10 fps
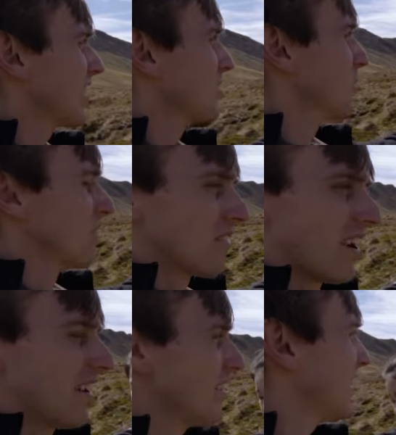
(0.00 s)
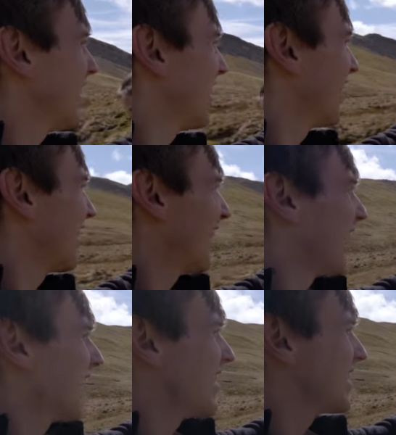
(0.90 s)
takes you all around.
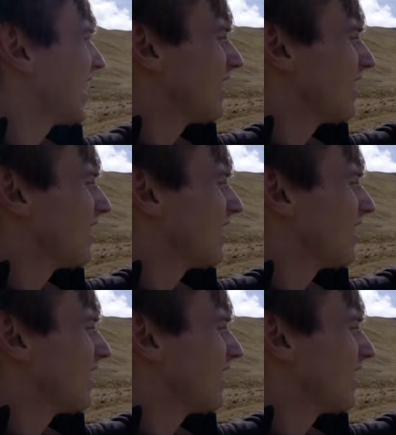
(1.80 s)
There's